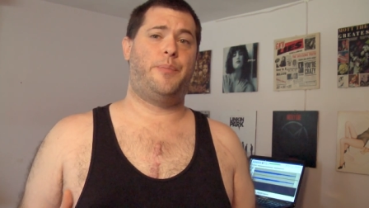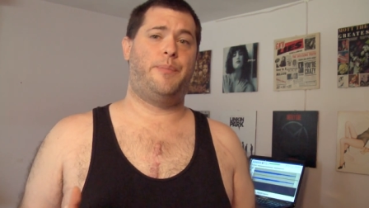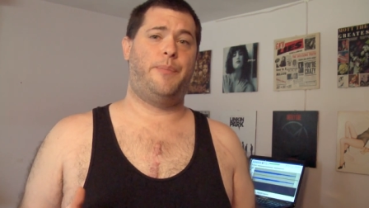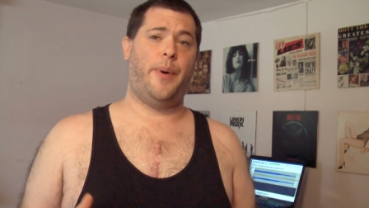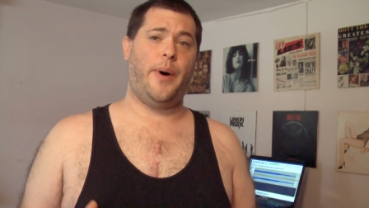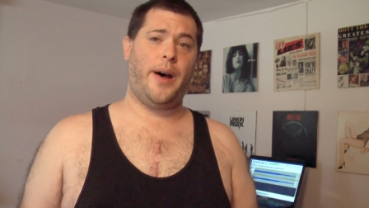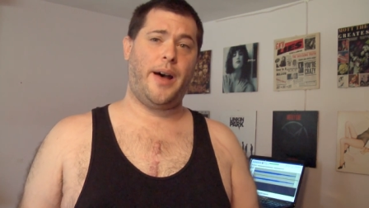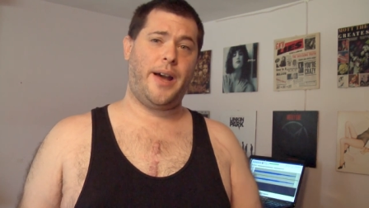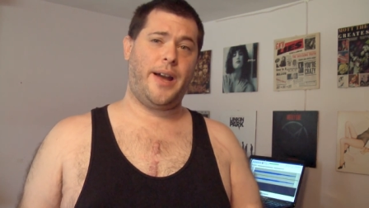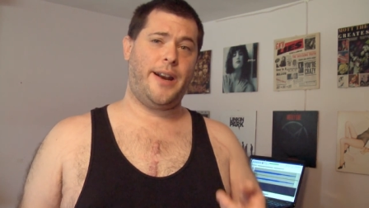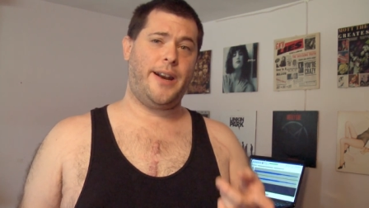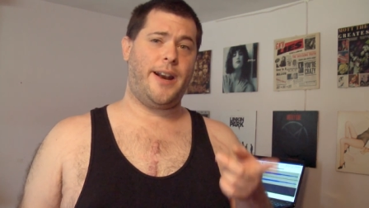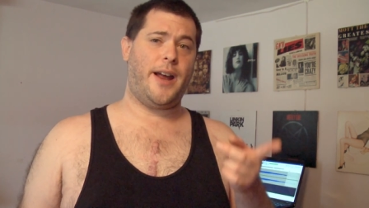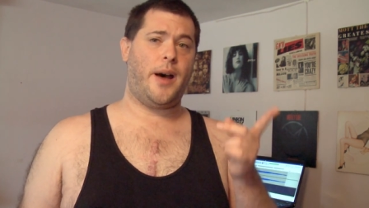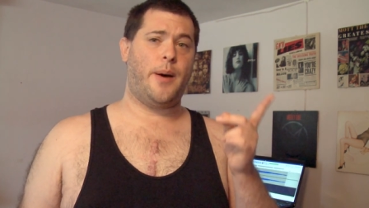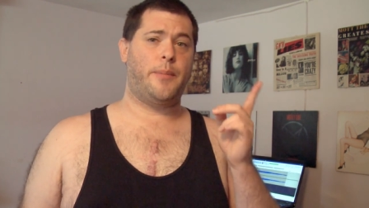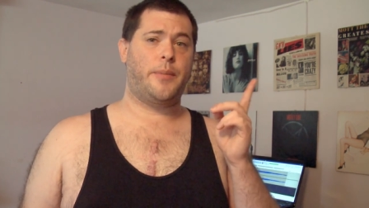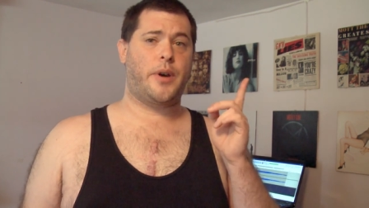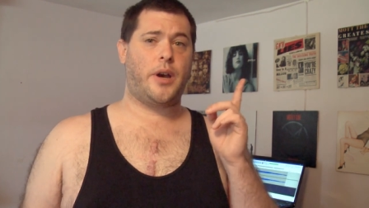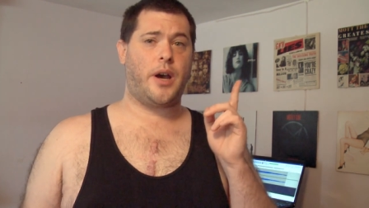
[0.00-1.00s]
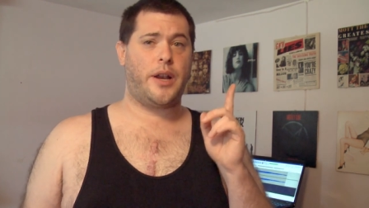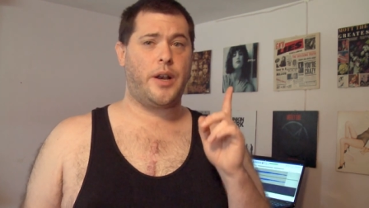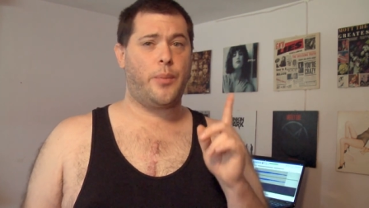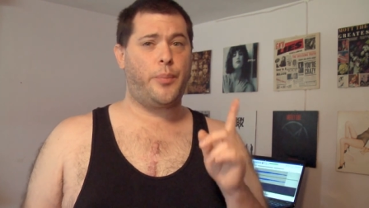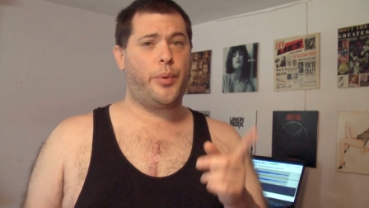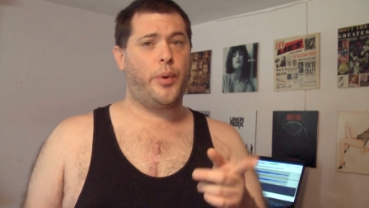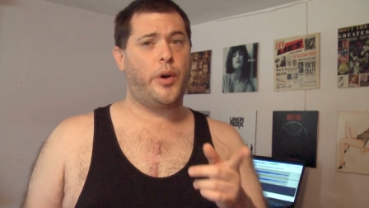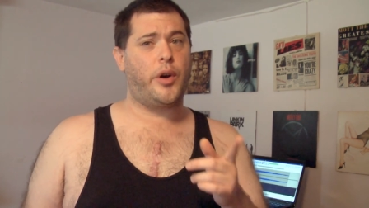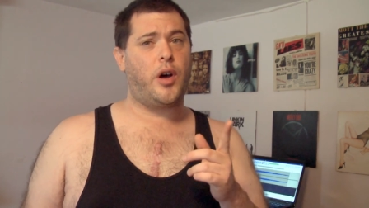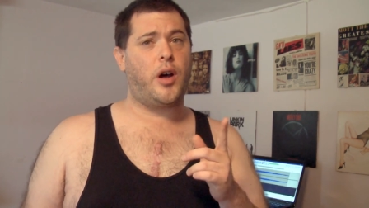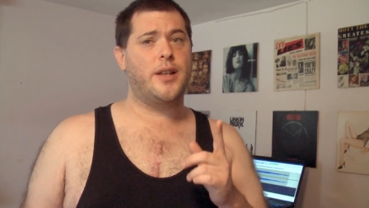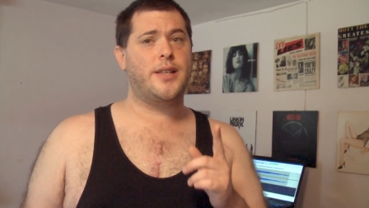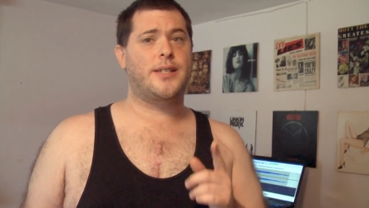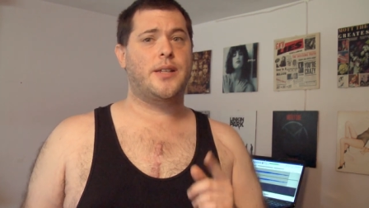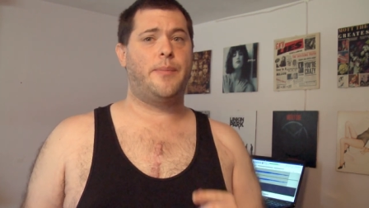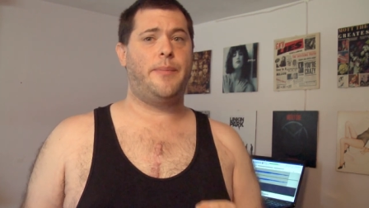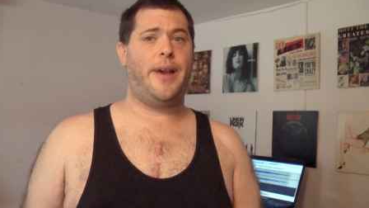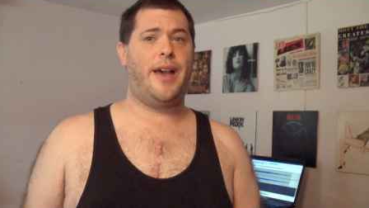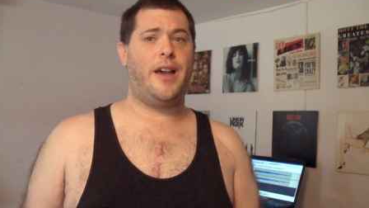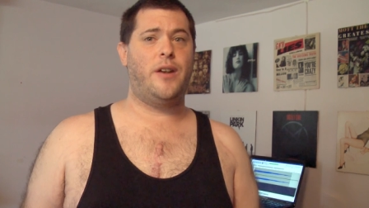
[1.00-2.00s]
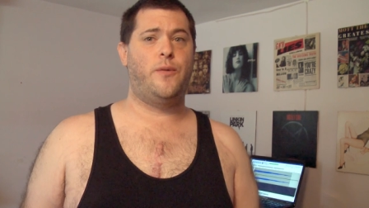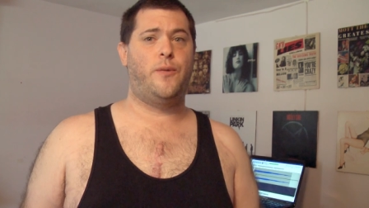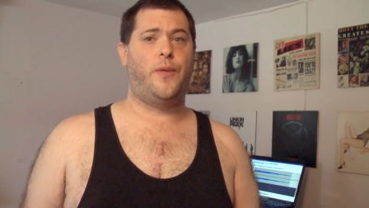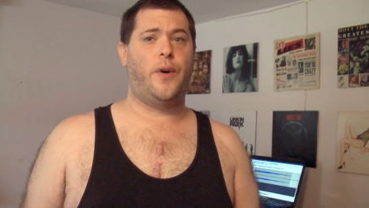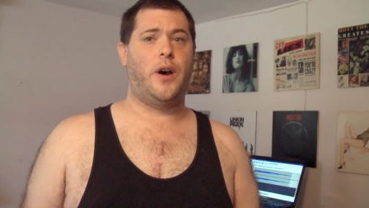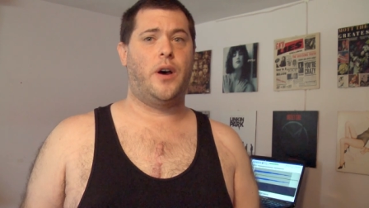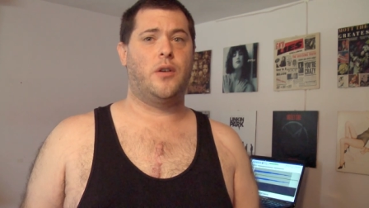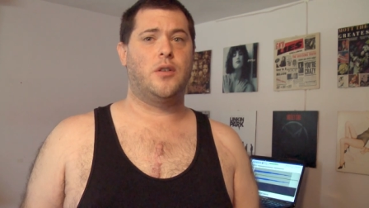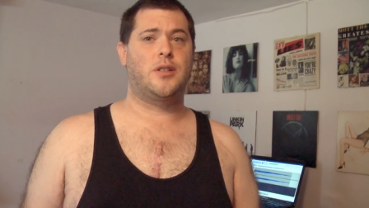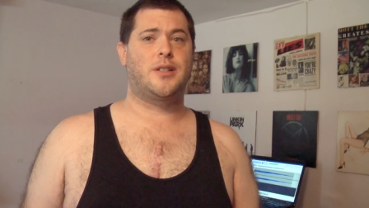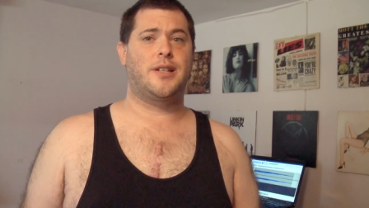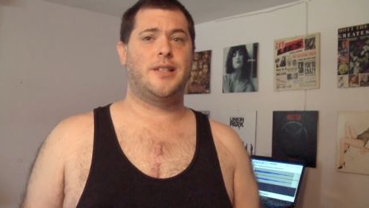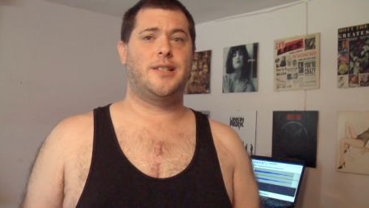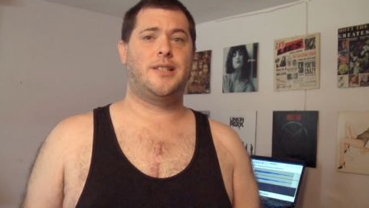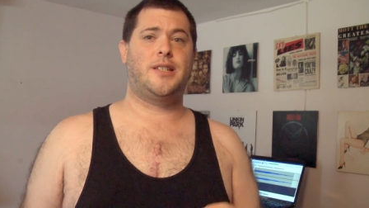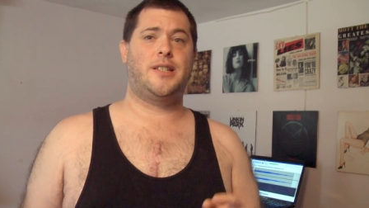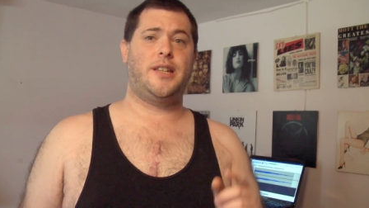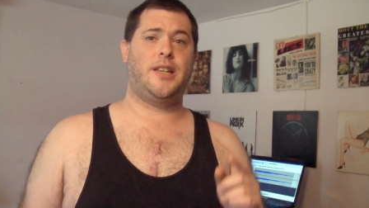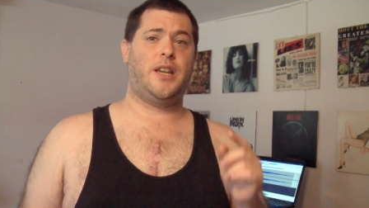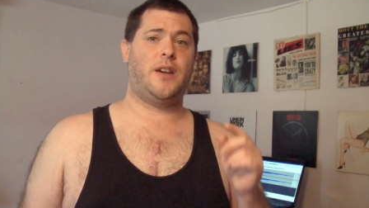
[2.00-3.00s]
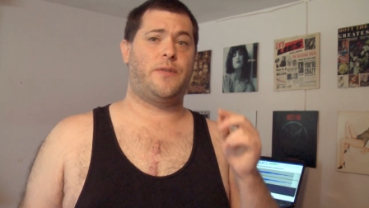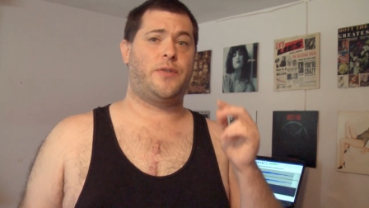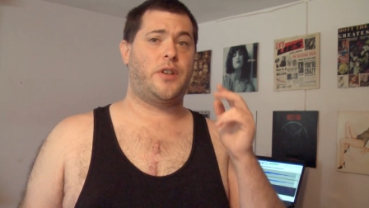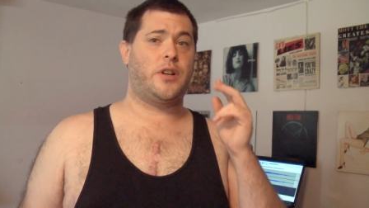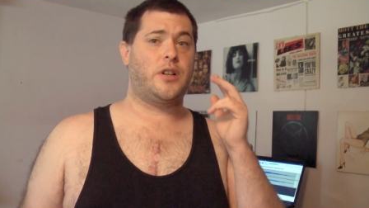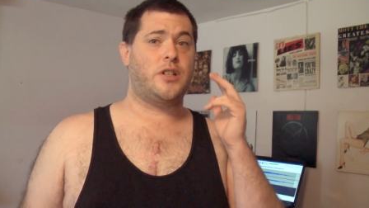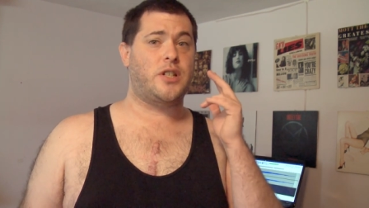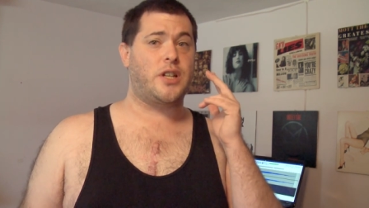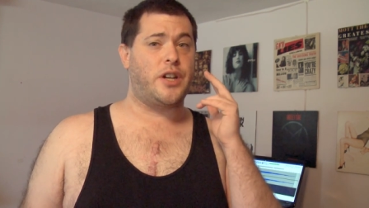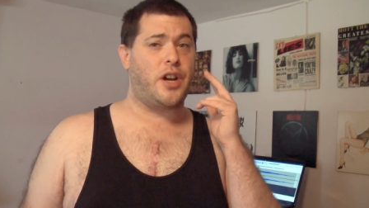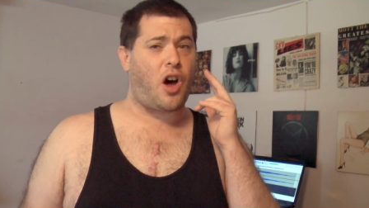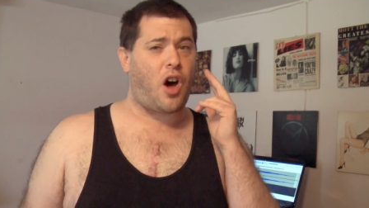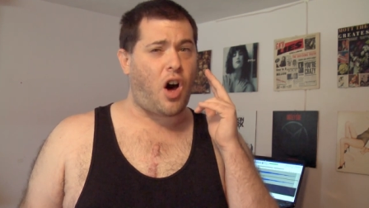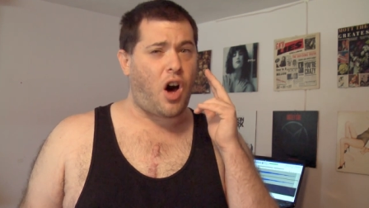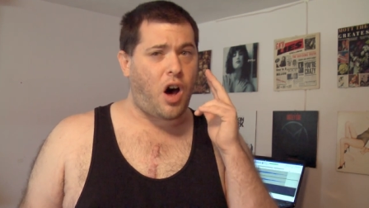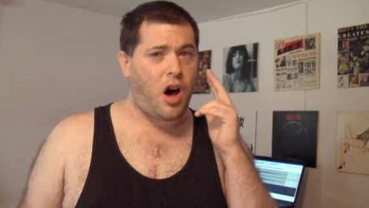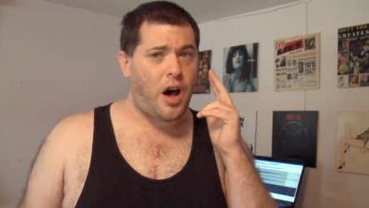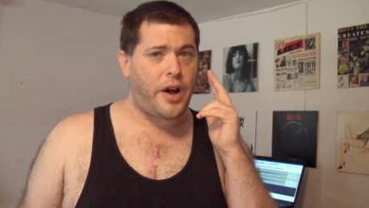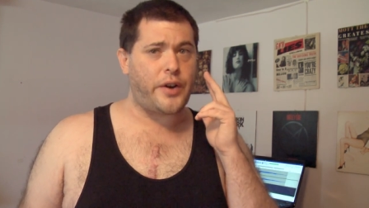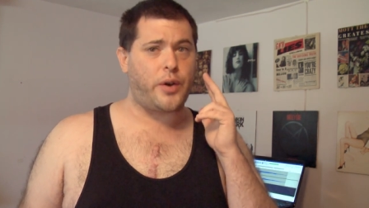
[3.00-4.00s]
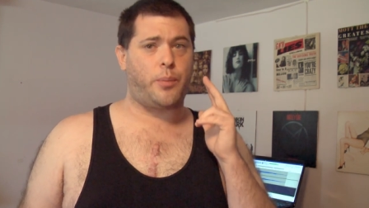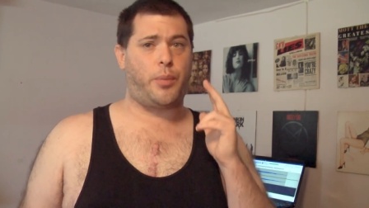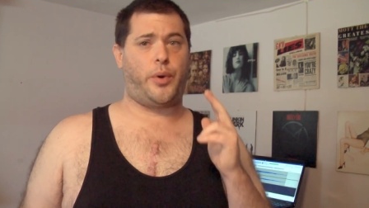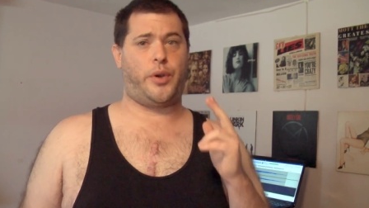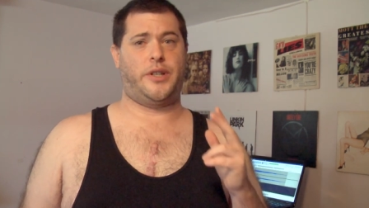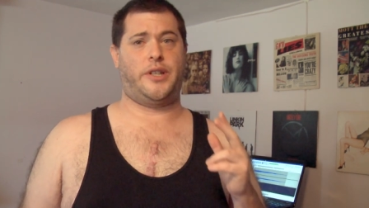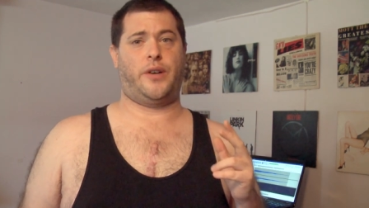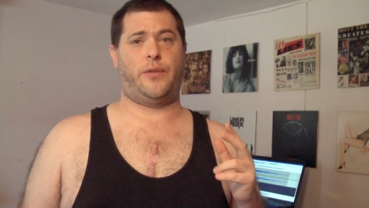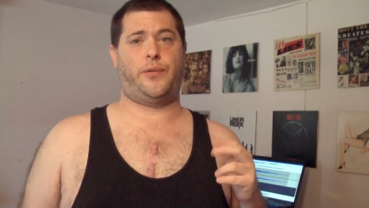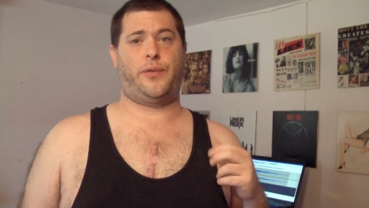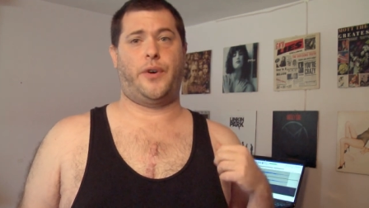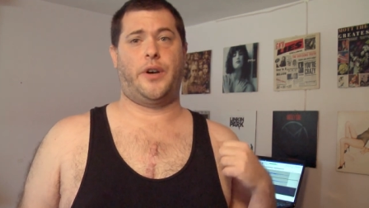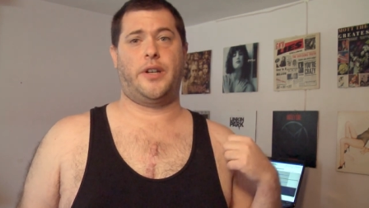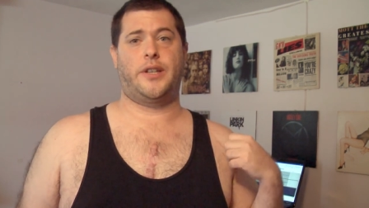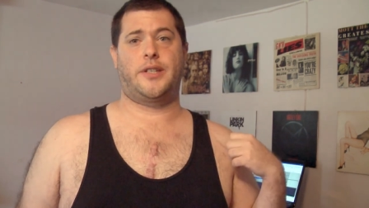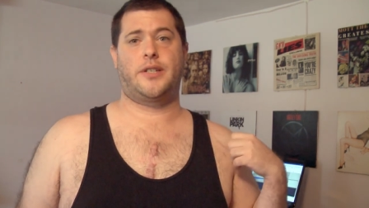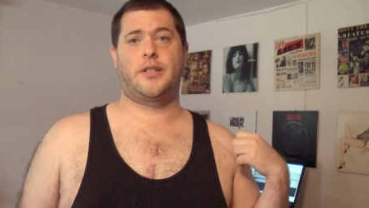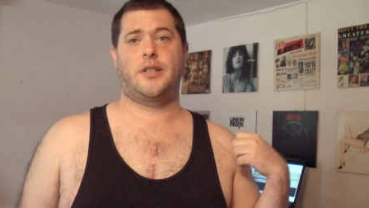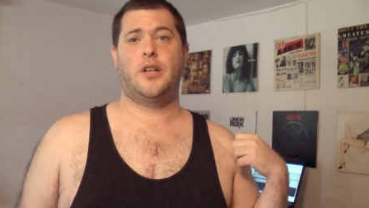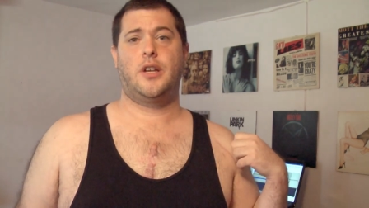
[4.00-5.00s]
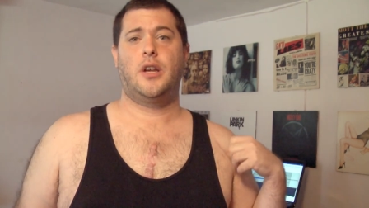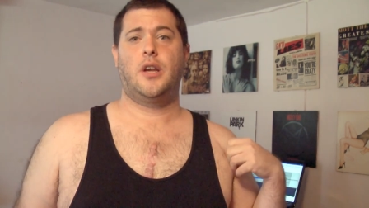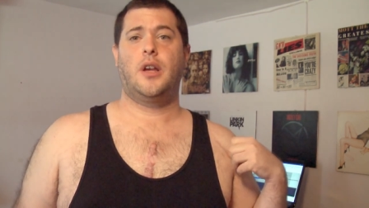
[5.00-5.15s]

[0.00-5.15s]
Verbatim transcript: But I'm going to put on some headphones and see if there's an audible difference.